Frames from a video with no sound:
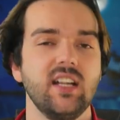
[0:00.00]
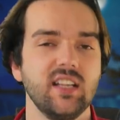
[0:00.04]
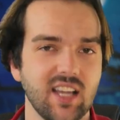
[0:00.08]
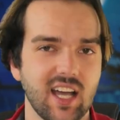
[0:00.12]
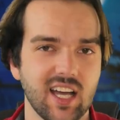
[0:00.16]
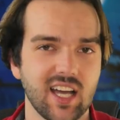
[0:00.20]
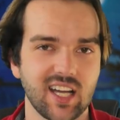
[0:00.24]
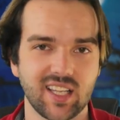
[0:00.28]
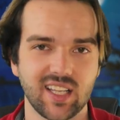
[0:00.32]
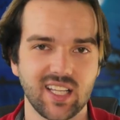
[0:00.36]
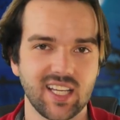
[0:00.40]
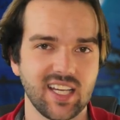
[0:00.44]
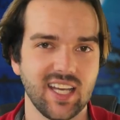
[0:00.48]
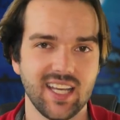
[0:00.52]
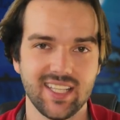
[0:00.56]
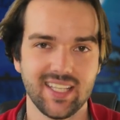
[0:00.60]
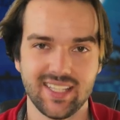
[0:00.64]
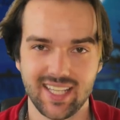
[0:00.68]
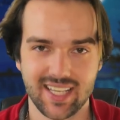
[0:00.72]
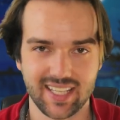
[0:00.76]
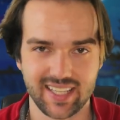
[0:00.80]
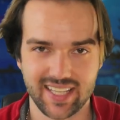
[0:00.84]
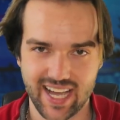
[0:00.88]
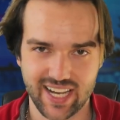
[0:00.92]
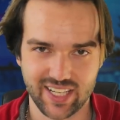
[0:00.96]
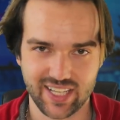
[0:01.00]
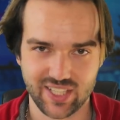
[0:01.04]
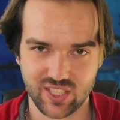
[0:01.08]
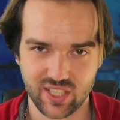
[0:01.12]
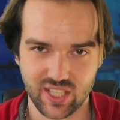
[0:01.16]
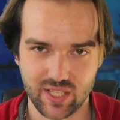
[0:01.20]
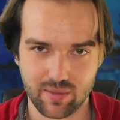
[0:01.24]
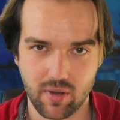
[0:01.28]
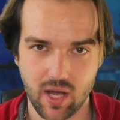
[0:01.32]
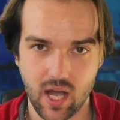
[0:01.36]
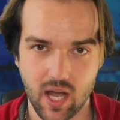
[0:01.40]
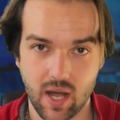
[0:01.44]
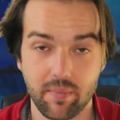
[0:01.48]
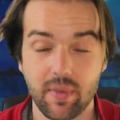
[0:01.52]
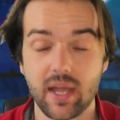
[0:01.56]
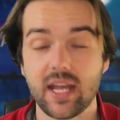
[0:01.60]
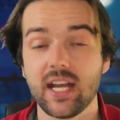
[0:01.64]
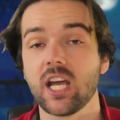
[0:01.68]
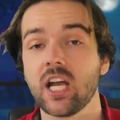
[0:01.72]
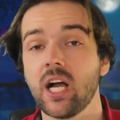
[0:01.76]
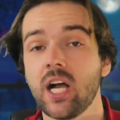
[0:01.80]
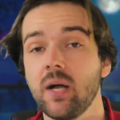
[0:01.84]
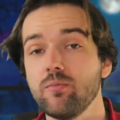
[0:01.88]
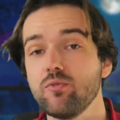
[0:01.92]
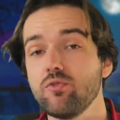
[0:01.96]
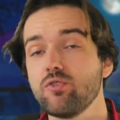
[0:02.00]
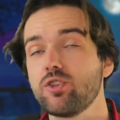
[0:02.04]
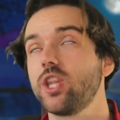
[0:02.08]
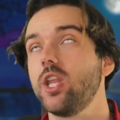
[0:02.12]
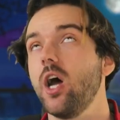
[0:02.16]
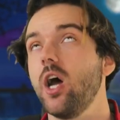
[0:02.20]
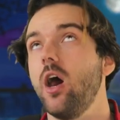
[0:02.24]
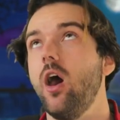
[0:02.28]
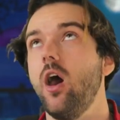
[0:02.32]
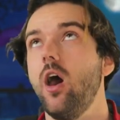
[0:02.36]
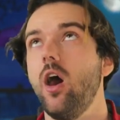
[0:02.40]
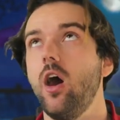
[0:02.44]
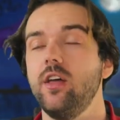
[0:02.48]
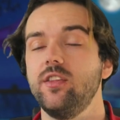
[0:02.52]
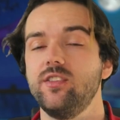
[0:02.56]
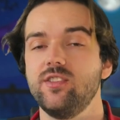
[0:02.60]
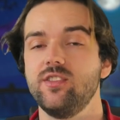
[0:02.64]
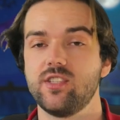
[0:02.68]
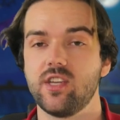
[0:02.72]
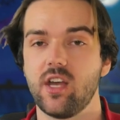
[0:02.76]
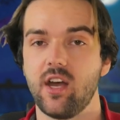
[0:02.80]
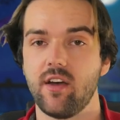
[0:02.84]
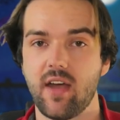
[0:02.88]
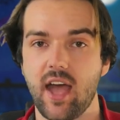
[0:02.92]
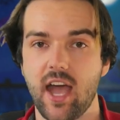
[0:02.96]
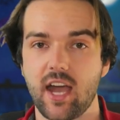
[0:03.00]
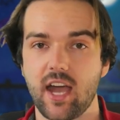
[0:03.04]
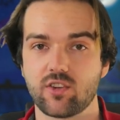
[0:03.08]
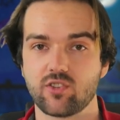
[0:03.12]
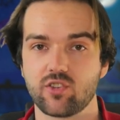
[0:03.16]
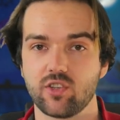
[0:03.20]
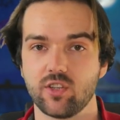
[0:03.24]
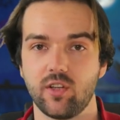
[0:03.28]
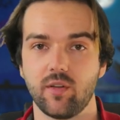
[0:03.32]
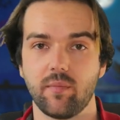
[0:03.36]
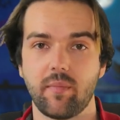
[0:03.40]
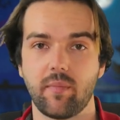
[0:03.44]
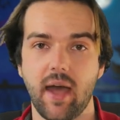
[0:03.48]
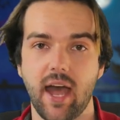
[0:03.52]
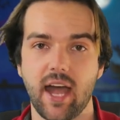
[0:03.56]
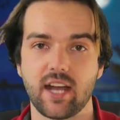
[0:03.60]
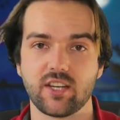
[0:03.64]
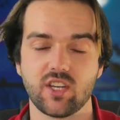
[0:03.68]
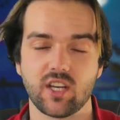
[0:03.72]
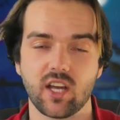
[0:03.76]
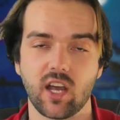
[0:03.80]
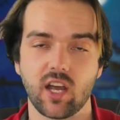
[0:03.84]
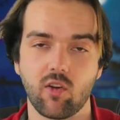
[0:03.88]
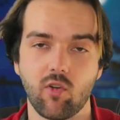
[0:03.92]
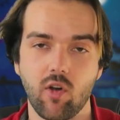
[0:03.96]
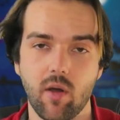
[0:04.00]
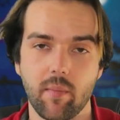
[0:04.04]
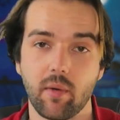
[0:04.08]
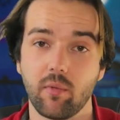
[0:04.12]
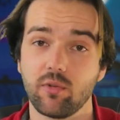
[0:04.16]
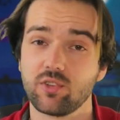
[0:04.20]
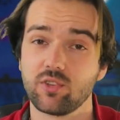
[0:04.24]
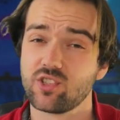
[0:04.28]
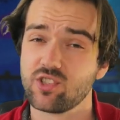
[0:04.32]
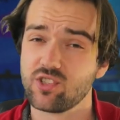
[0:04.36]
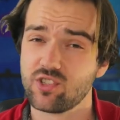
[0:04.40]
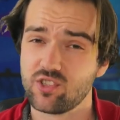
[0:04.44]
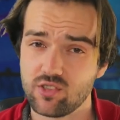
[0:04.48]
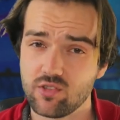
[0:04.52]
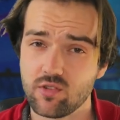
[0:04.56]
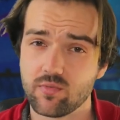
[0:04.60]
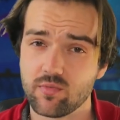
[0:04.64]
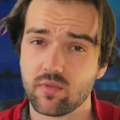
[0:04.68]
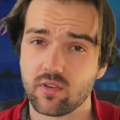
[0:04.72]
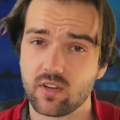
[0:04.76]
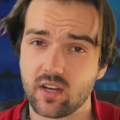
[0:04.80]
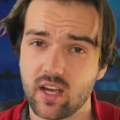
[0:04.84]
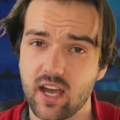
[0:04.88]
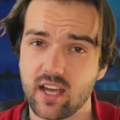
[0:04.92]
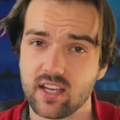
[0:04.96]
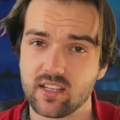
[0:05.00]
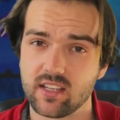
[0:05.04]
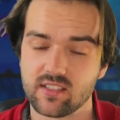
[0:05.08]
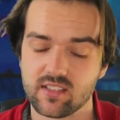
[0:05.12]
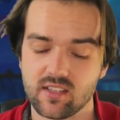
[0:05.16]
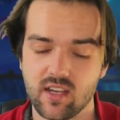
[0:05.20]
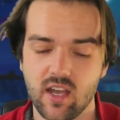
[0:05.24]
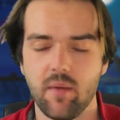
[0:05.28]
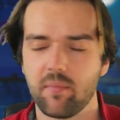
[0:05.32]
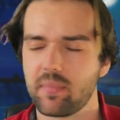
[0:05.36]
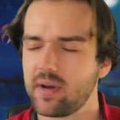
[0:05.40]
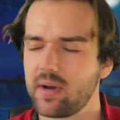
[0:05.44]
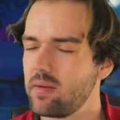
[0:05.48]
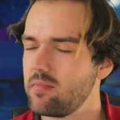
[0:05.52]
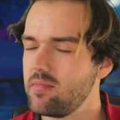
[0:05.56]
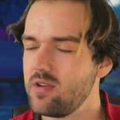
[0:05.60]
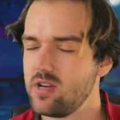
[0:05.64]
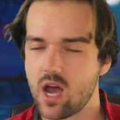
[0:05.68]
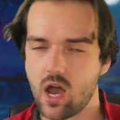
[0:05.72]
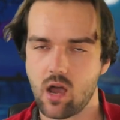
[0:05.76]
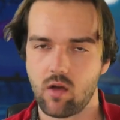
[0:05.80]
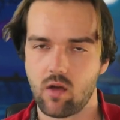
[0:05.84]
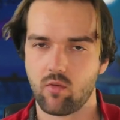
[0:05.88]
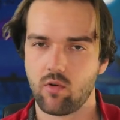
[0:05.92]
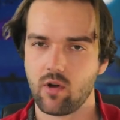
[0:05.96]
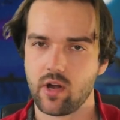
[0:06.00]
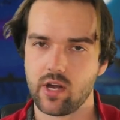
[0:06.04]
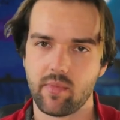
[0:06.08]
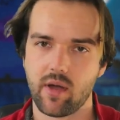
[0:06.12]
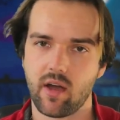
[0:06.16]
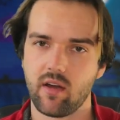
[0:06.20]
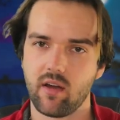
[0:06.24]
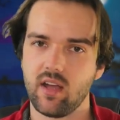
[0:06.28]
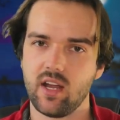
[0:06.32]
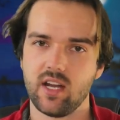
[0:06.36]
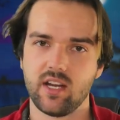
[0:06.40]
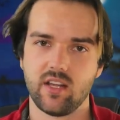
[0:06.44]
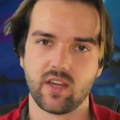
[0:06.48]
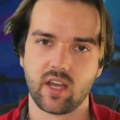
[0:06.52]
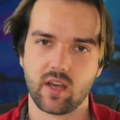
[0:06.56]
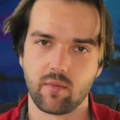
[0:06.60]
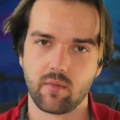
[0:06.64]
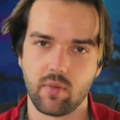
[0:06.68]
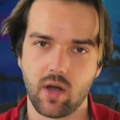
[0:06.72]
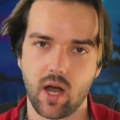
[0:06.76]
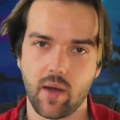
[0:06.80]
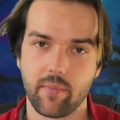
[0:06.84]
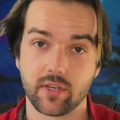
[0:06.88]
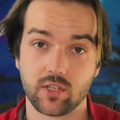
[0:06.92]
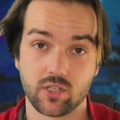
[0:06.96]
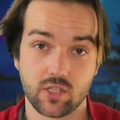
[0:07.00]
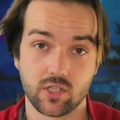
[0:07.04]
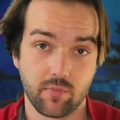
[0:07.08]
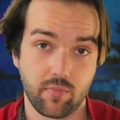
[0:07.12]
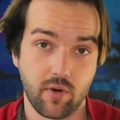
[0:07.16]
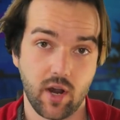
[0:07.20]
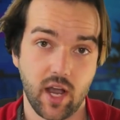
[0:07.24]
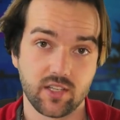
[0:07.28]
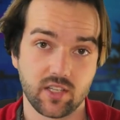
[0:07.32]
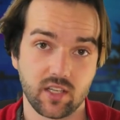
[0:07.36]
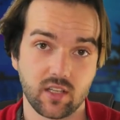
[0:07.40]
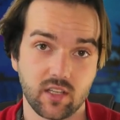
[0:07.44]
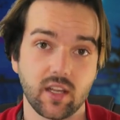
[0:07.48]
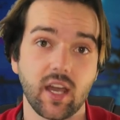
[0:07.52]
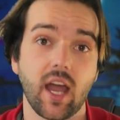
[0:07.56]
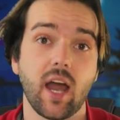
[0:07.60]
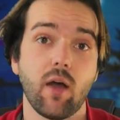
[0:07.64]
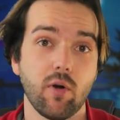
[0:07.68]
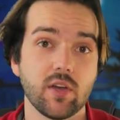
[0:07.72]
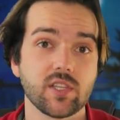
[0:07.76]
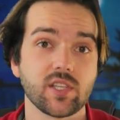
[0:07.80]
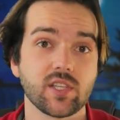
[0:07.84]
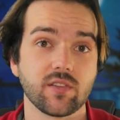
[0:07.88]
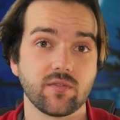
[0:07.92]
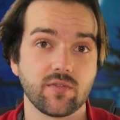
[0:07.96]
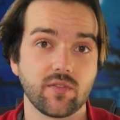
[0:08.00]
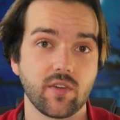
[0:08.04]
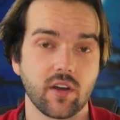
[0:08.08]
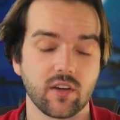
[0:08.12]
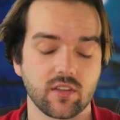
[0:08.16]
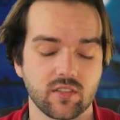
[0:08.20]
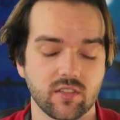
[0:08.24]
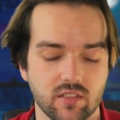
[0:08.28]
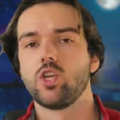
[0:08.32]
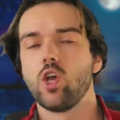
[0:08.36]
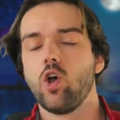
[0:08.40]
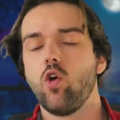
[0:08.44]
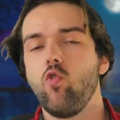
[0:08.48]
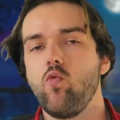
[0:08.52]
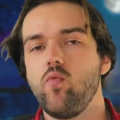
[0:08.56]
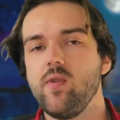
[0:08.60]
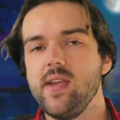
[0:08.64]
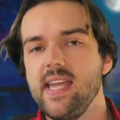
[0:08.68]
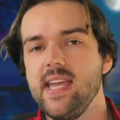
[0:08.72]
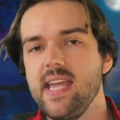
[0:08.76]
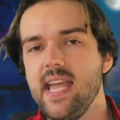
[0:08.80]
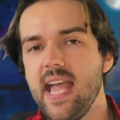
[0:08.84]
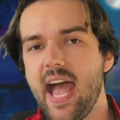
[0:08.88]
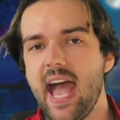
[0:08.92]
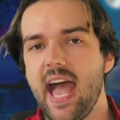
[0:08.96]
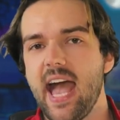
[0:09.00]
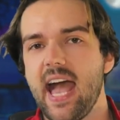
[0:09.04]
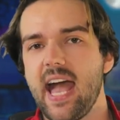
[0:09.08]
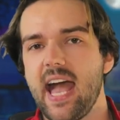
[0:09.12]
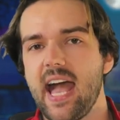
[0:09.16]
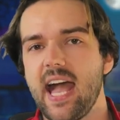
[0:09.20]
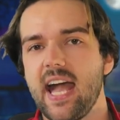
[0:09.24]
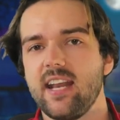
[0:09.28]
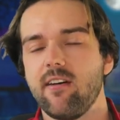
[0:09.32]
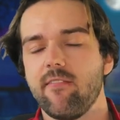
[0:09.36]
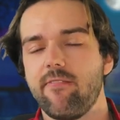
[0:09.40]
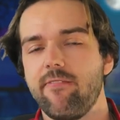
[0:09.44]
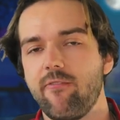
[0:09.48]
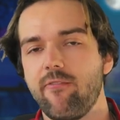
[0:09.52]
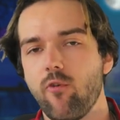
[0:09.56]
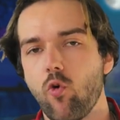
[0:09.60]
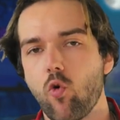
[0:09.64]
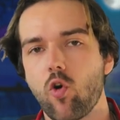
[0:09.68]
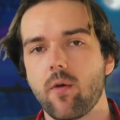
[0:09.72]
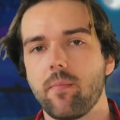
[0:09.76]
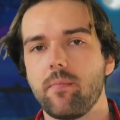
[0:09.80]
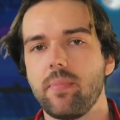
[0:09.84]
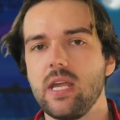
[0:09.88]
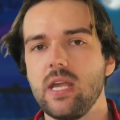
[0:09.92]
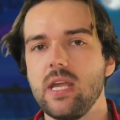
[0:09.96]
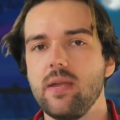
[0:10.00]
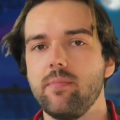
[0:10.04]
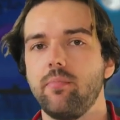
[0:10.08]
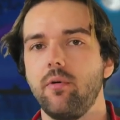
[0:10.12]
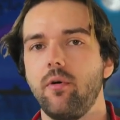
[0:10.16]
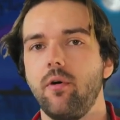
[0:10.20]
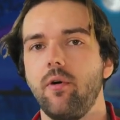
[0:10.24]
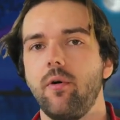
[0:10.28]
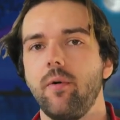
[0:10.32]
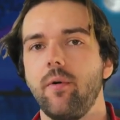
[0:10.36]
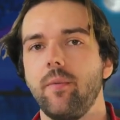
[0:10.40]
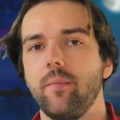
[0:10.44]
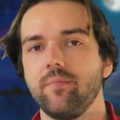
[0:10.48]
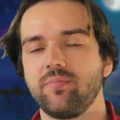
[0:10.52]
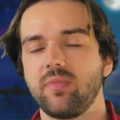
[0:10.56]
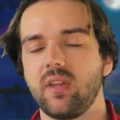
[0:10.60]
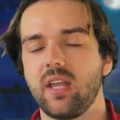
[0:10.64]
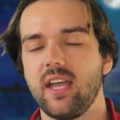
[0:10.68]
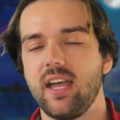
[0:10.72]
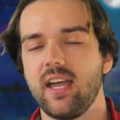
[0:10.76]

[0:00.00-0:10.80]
Luckily, it didn't actually pop. And it comes with tons of extra little patching equipment, which is super nice. But I'm not worried about anything popping, surprisingly. I was at first. So we had four people.